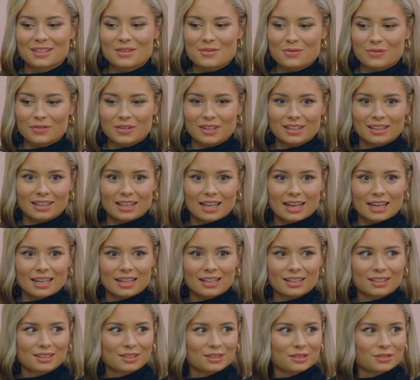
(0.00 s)
you feel
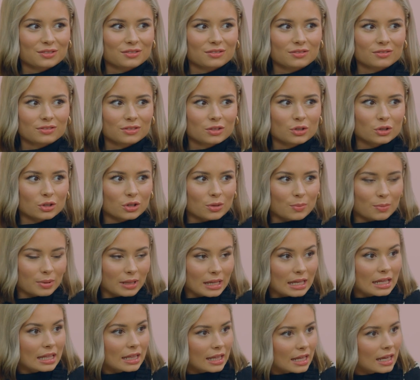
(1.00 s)
like you're
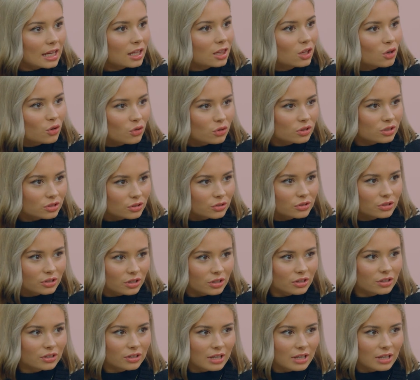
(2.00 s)
completely alone, don't you?